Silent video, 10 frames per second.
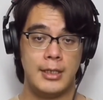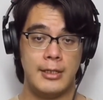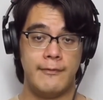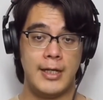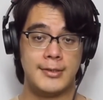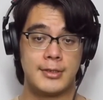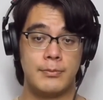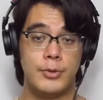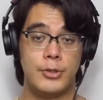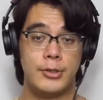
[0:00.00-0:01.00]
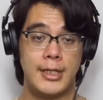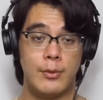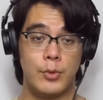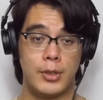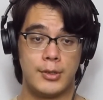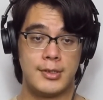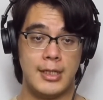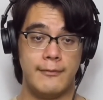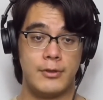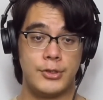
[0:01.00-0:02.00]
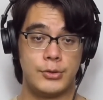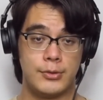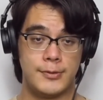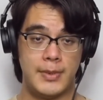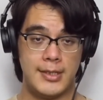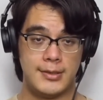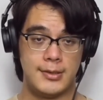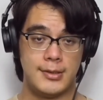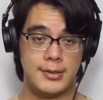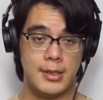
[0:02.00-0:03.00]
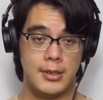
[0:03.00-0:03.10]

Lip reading: advanced computer networks, and virtual spaces,